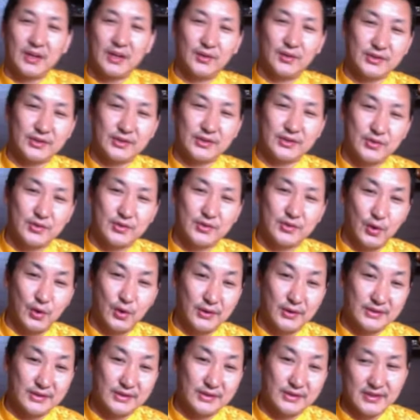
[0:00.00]
or the
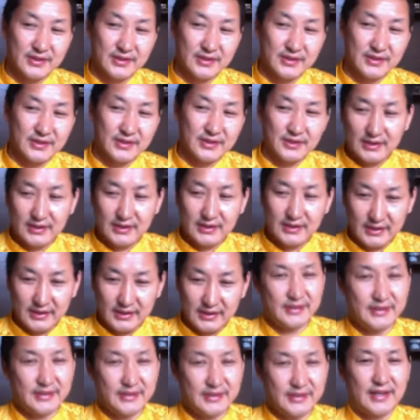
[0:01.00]
stolen is
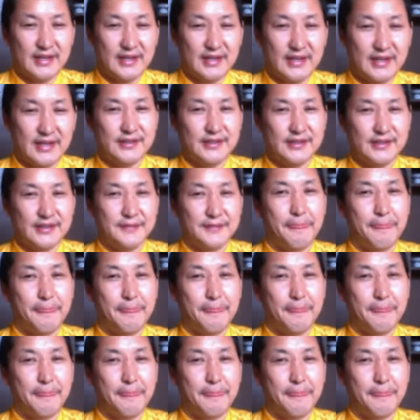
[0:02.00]
inside,